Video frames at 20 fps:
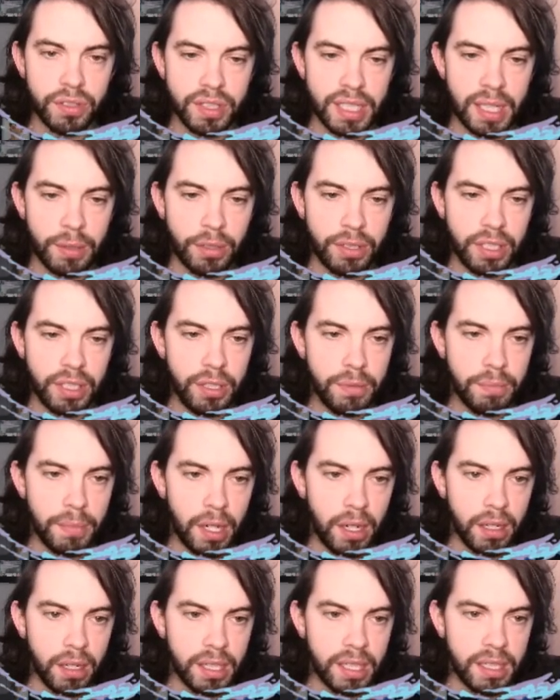I want you
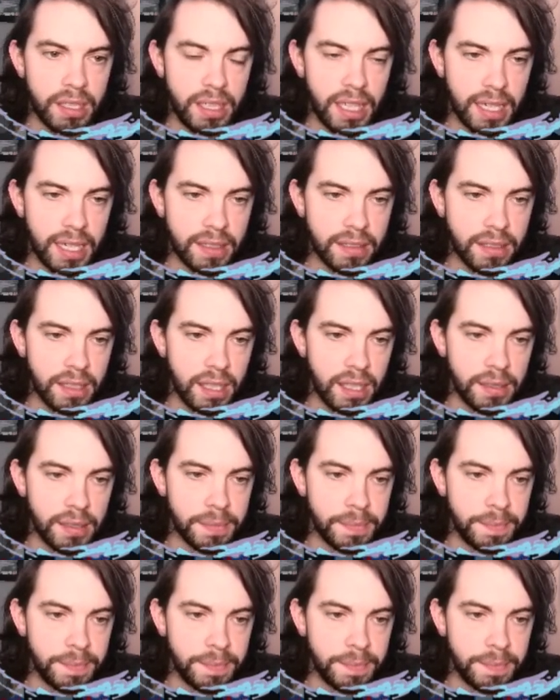marking Januzaj.